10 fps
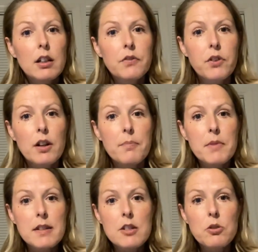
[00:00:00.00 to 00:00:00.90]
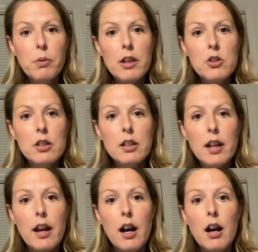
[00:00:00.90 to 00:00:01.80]
from the situation.
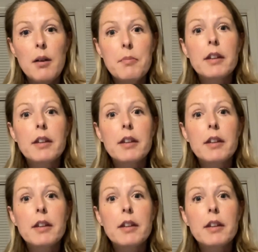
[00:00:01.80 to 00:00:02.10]
Um,